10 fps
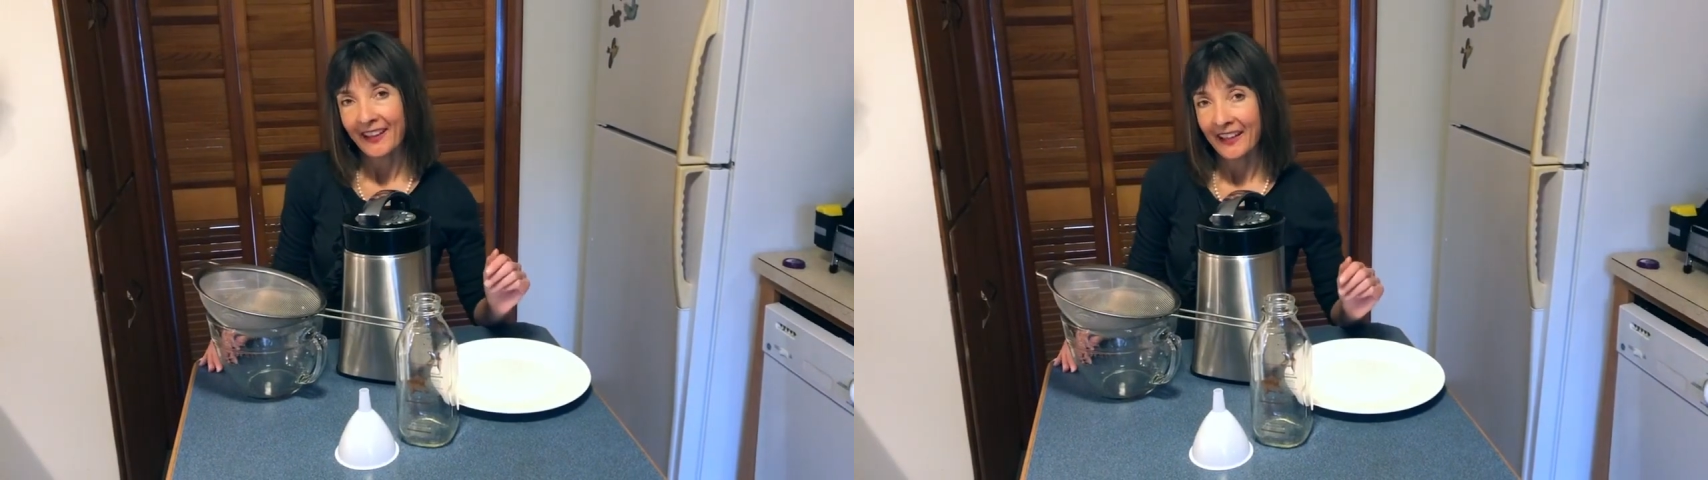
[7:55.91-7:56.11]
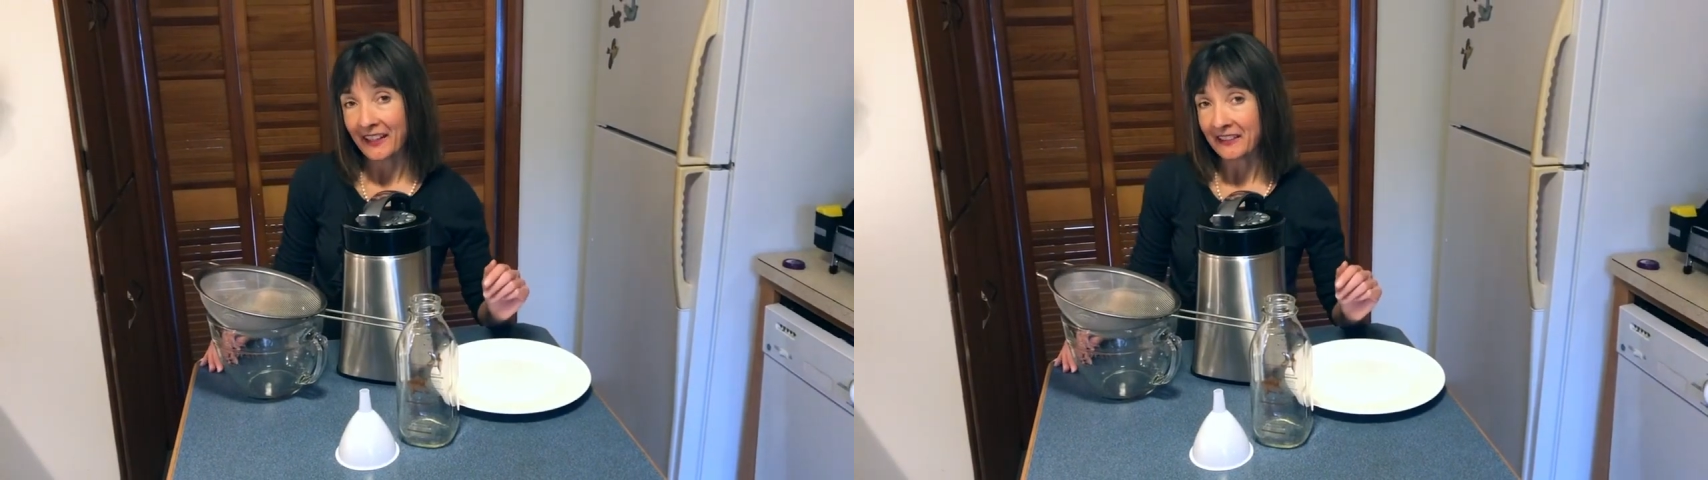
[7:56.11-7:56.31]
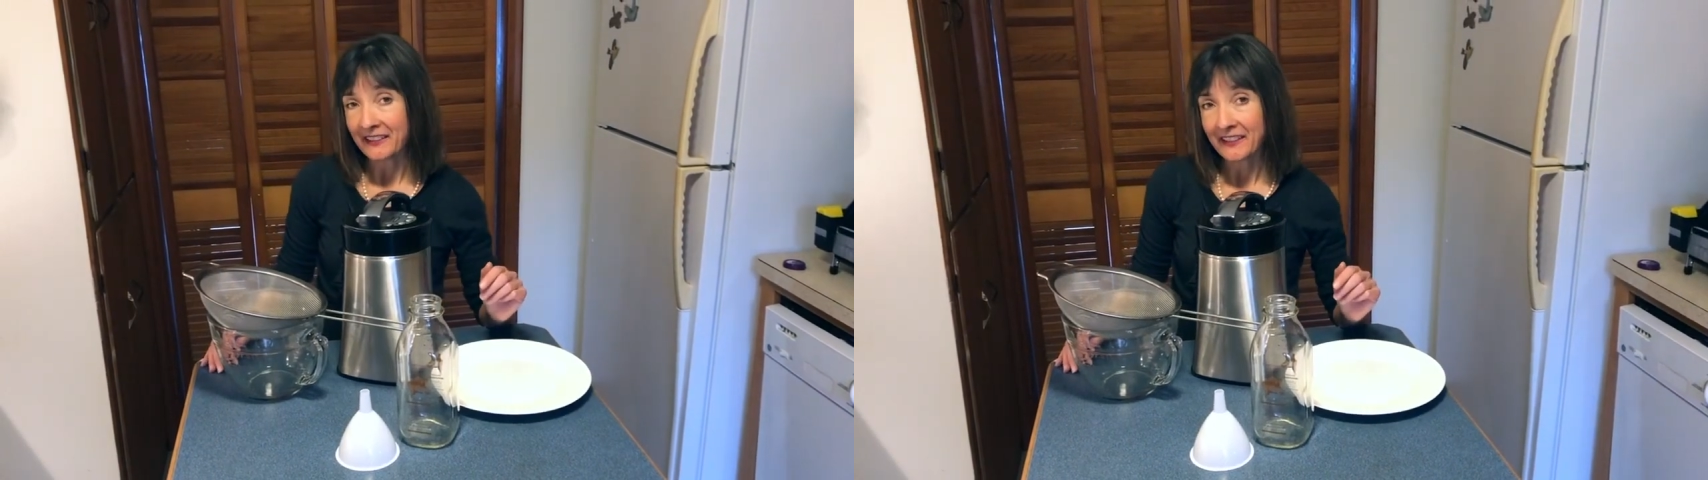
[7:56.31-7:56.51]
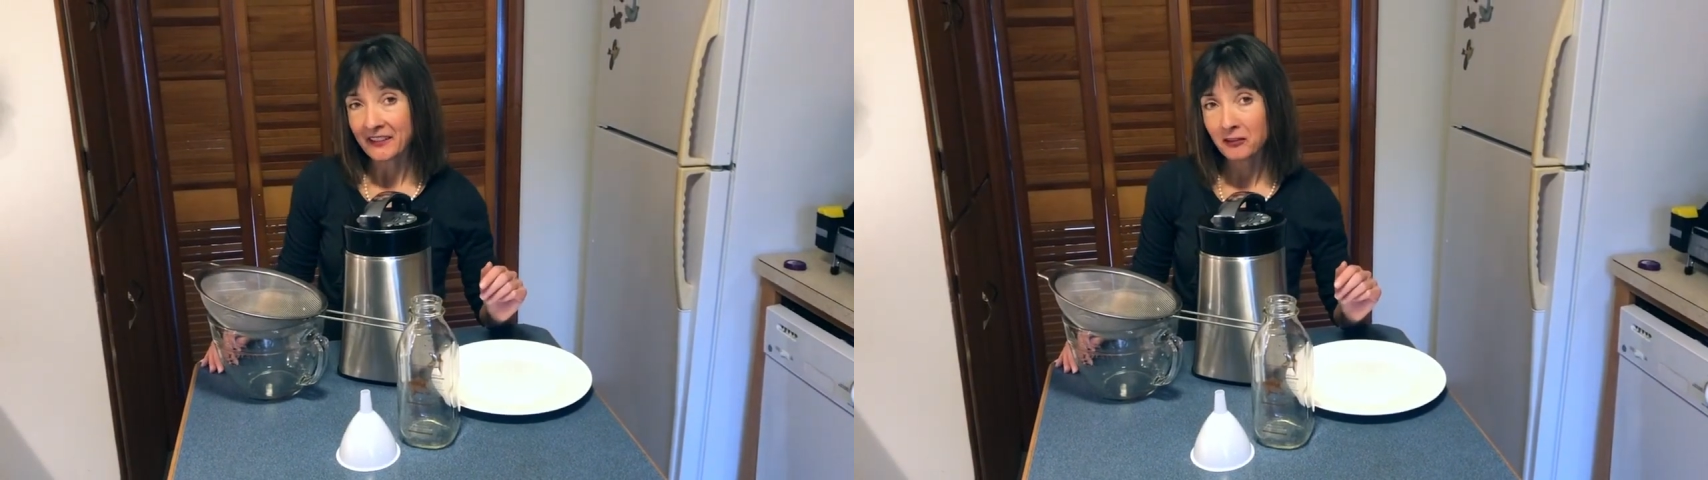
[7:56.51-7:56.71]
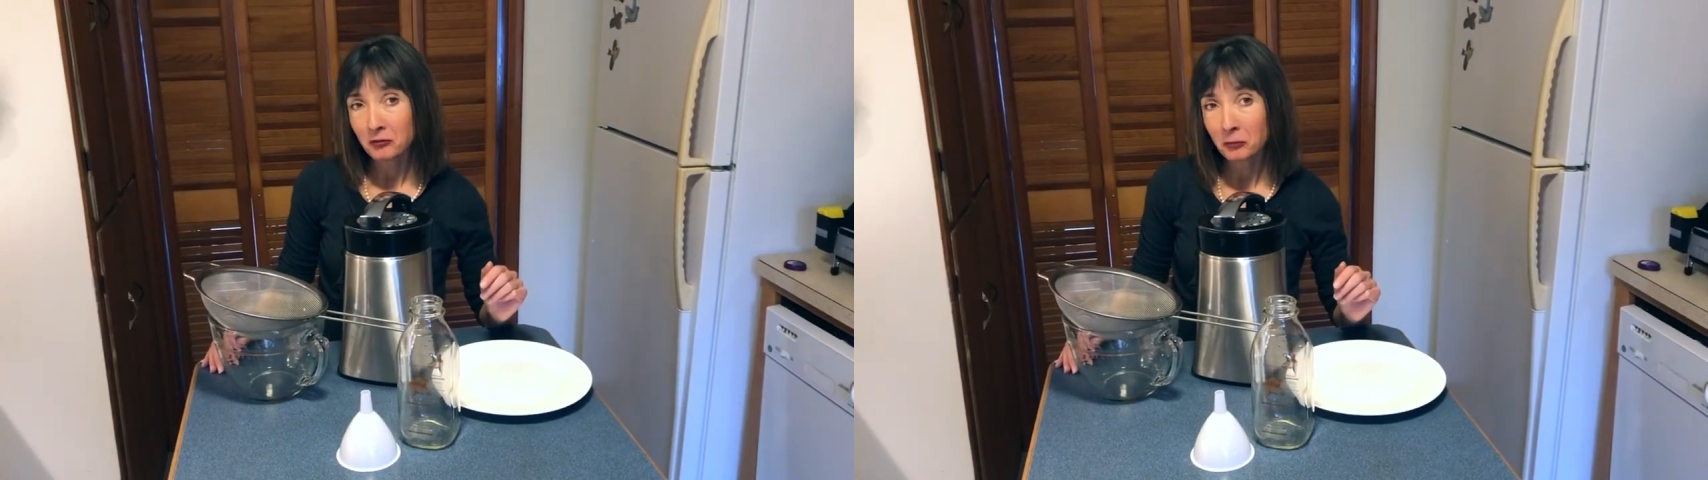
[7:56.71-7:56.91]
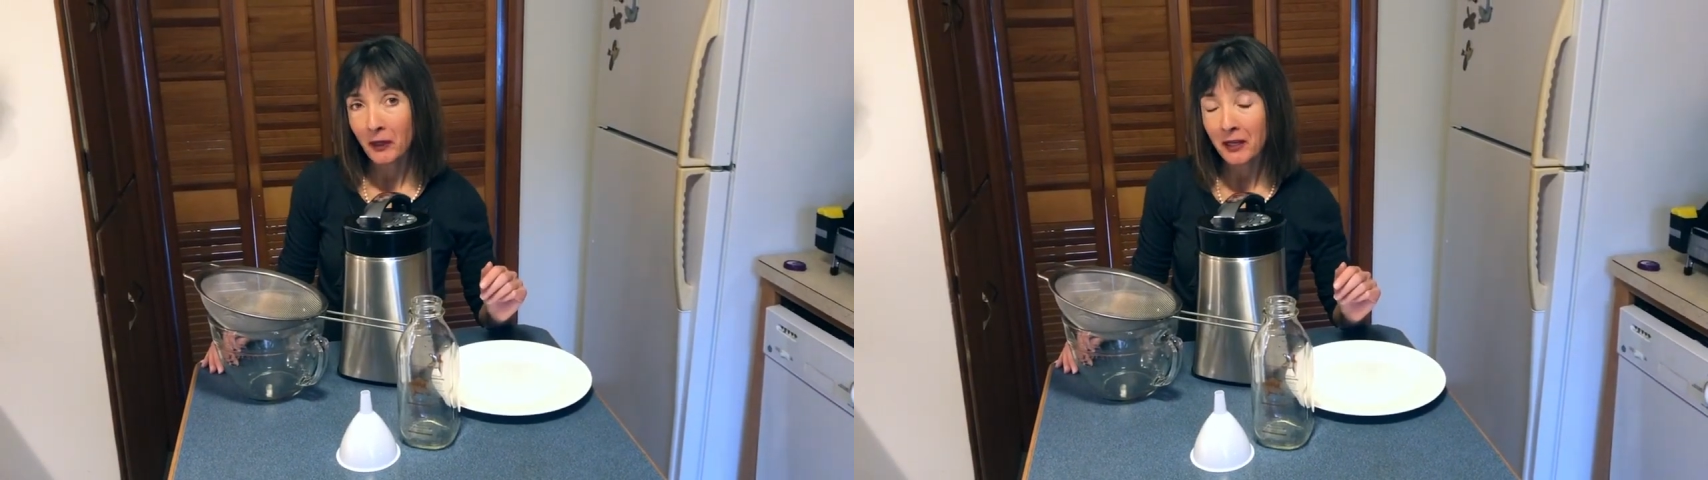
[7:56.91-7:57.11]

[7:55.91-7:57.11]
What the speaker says: And if